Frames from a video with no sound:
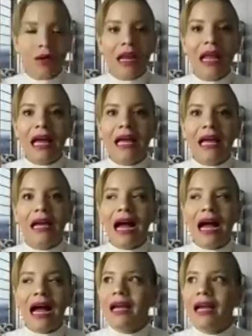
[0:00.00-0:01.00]
Like
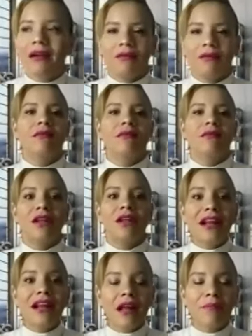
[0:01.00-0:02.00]
I
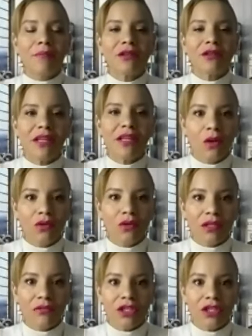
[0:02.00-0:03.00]
99%
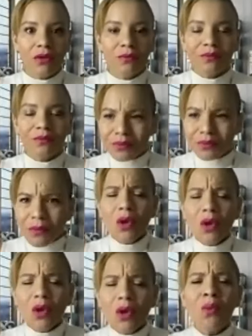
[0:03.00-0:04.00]
closing ratio
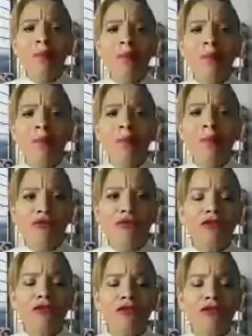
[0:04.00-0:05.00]
when people are in
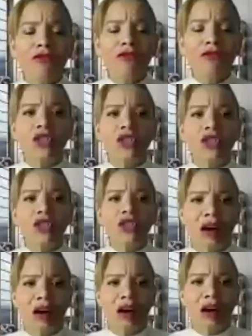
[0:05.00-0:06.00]
front of you versus when they
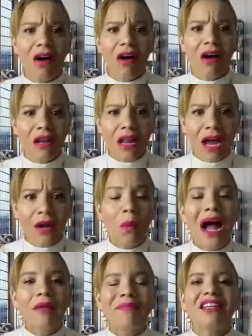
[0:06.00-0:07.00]
are online. Why?
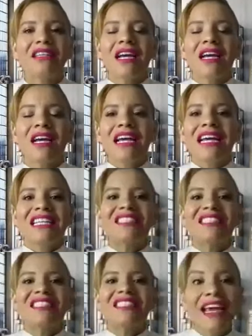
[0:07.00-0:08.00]
Because
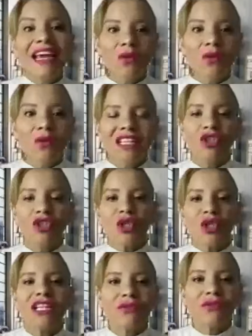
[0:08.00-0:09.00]
sales is a
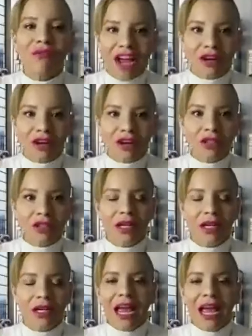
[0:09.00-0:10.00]
transfer of
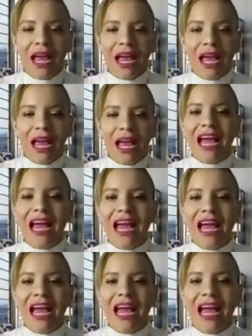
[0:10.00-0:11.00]
energy. And people will
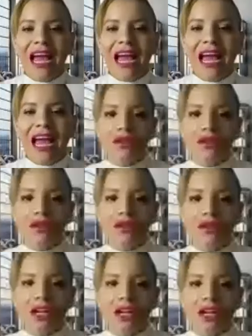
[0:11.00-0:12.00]
tell you all day long,
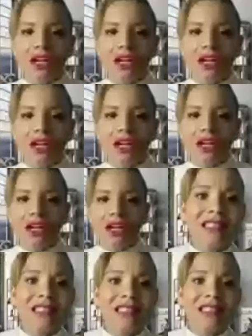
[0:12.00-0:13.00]
like, oh, this is not
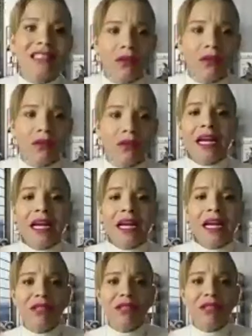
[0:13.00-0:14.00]
sales.
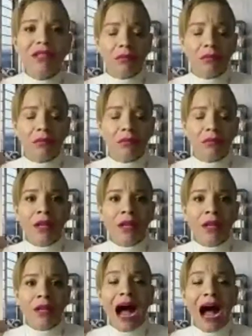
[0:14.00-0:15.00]
Let me tell you something.
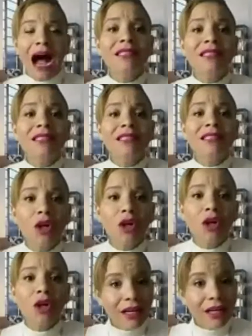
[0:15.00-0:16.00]
I ain't selling
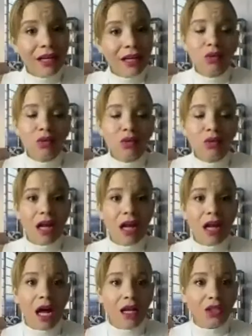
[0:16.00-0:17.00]
nobody on a $200
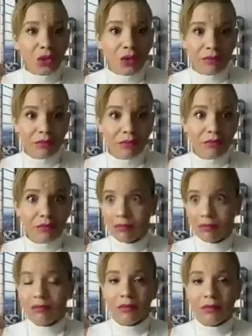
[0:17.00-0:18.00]
trip.
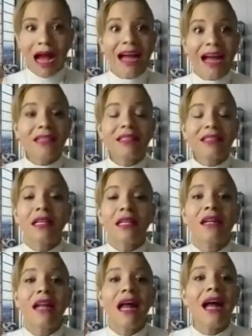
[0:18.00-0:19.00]
I ain't
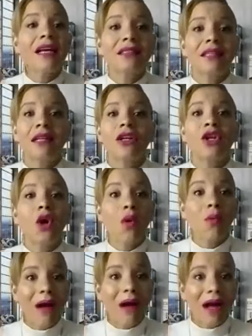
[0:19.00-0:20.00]
selling, I ain't selling
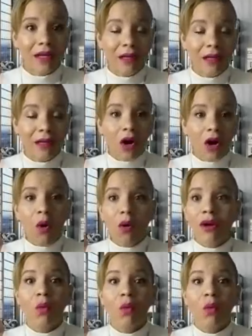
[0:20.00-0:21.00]
nobody
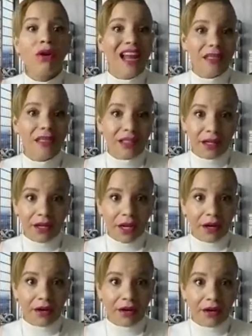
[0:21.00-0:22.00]
on world class
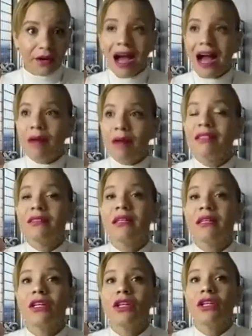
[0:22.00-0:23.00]
skincare. I'm not
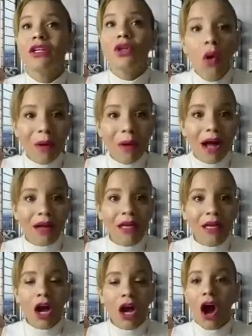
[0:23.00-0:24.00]
selling
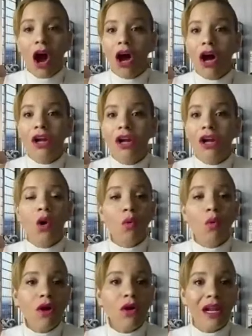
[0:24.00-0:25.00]
nobody on
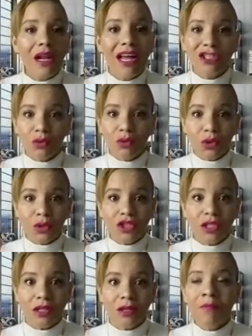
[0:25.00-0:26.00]
world class
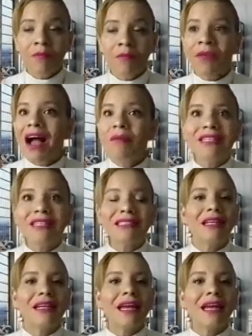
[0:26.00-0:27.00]
nutrition. I'm not
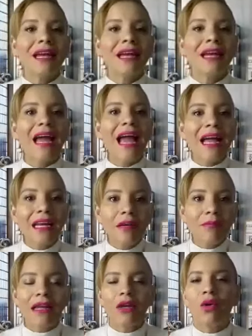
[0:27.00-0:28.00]
selling anybody
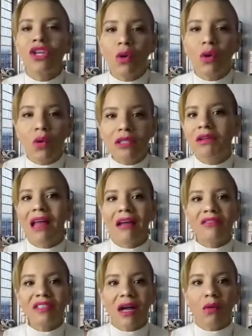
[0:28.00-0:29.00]
on the Ultimate
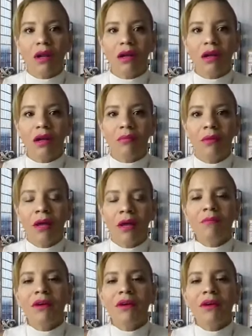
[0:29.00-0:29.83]
Lifestyle Club.